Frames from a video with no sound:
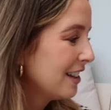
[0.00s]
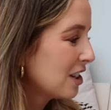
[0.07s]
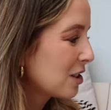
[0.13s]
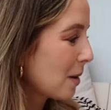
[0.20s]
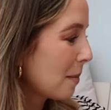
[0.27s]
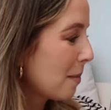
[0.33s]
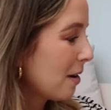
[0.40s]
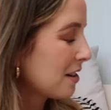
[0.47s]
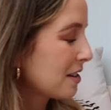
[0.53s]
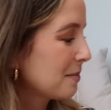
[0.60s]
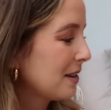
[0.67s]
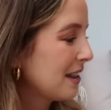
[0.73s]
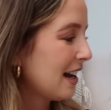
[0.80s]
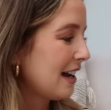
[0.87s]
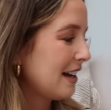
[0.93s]
Do you want to pass
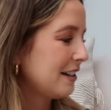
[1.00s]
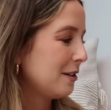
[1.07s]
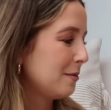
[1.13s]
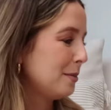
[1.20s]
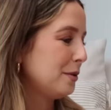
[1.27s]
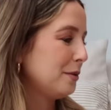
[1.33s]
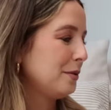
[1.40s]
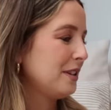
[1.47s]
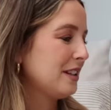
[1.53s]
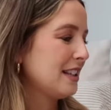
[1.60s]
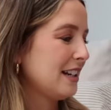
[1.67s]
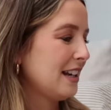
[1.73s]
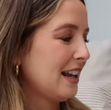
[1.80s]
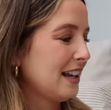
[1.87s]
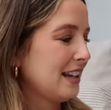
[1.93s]
me that and I'll put all this
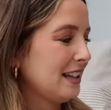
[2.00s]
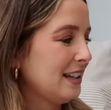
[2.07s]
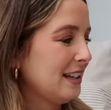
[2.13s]
in there?